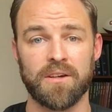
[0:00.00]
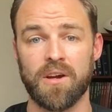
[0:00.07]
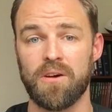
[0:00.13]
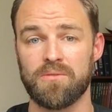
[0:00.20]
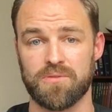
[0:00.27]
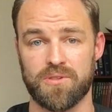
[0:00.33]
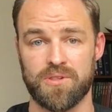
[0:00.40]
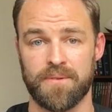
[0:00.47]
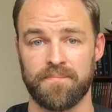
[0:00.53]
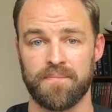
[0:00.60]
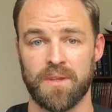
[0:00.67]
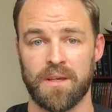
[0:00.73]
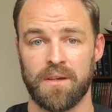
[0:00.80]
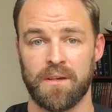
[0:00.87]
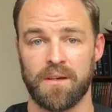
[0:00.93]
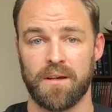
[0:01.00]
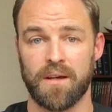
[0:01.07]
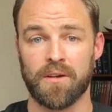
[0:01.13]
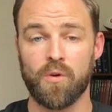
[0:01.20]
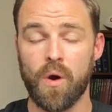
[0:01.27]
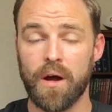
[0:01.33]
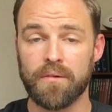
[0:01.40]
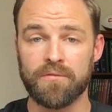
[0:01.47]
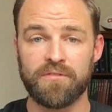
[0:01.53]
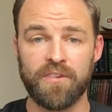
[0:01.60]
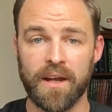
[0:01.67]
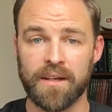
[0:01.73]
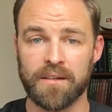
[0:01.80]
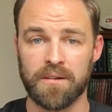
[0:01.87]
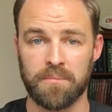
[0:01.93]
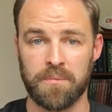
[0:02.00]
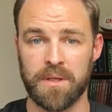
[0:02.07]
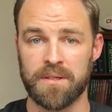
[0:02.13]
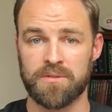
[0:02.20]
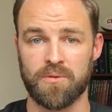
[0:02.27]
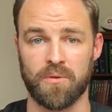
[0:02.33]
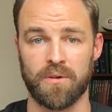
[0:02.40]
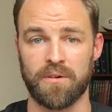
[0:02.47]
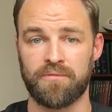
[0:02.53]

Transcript: coach. Go out and find a mentor.